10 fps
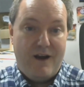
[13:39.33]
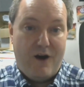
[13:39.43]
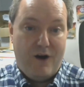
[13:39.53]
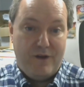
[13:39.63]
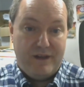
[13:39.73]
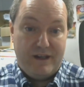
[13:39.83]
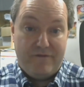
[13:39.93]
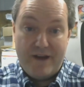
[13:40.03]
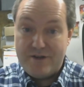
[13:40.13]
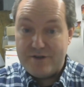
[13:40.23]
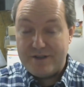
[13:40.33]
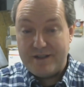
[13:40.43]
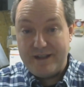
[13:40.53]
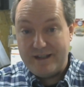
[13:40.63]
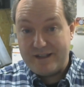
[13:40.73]
all the adventures
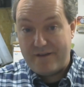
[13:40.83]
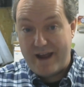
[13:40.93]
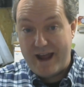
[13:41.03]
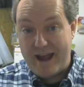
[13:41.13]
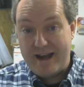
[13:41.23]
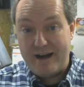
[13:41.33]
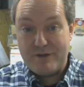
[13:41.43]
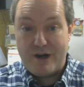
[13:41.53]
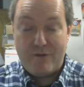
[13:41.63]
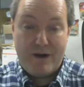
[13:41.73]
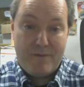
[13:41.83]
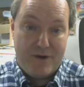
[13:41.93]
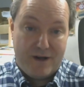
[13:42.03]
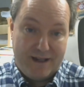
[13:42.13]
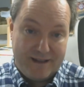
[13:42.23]
and things I've had. I'm trying to write a
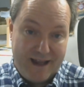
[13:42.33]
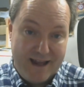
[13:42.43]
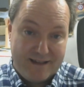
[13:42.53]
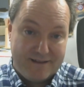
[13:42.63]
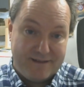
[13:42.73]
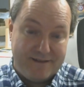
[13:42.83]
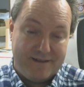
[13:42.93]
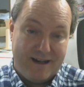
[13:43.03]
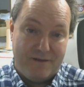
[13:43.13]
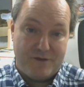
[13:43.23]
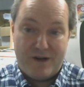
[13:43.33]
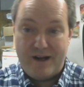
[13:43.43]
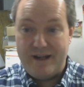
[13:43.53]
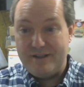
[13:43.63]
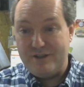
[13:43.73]
book like that. I'm
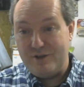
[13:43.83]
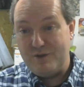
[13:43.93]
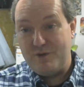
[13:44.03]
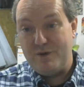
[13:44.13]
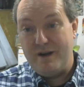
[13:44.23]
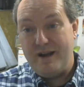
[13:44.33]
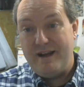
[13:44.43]
trying to,